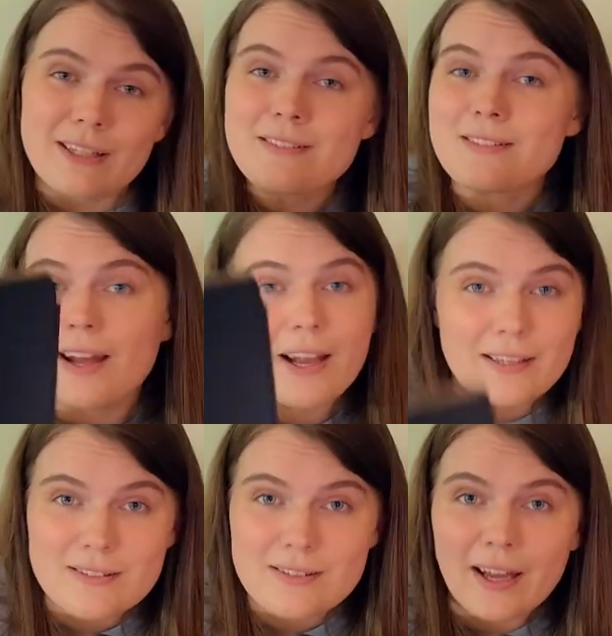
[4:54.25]
It's
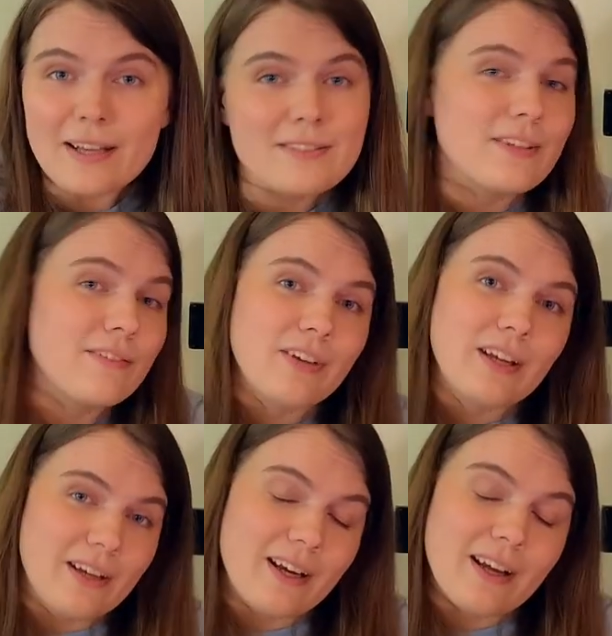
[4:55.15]
nice. That is convenient.